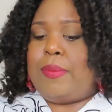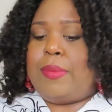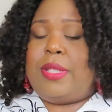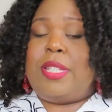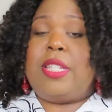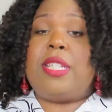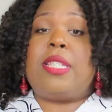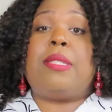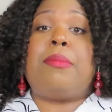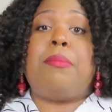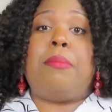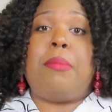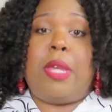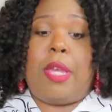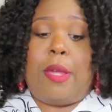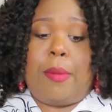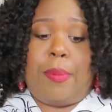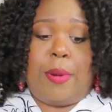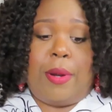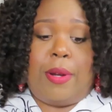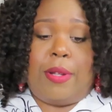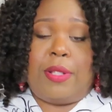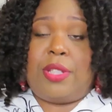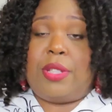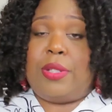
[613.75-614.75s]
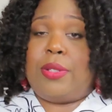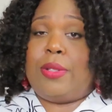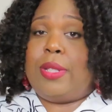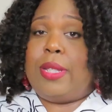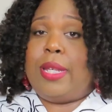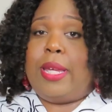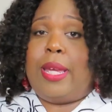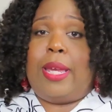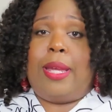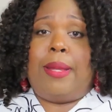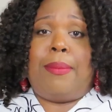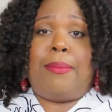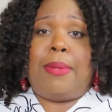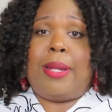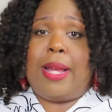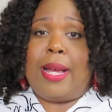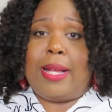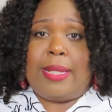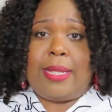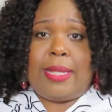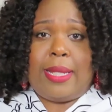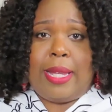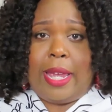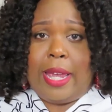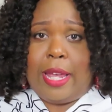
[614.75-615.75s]
just me personally,
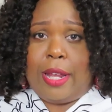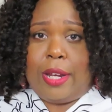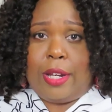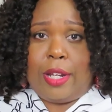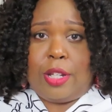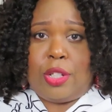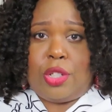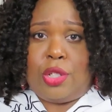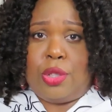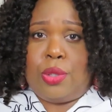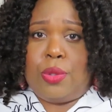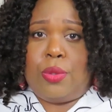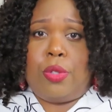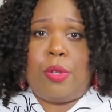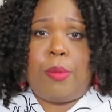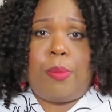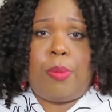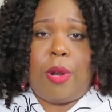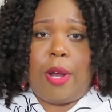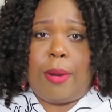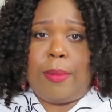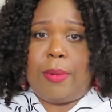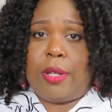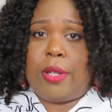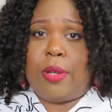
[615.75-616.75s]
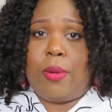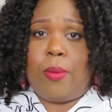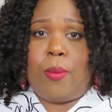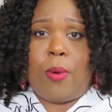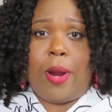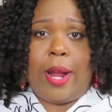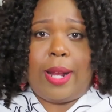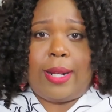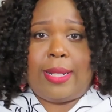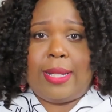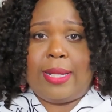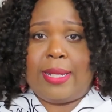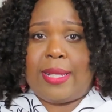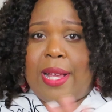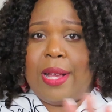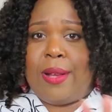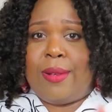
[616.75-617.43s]
not saying that you you probably can rock this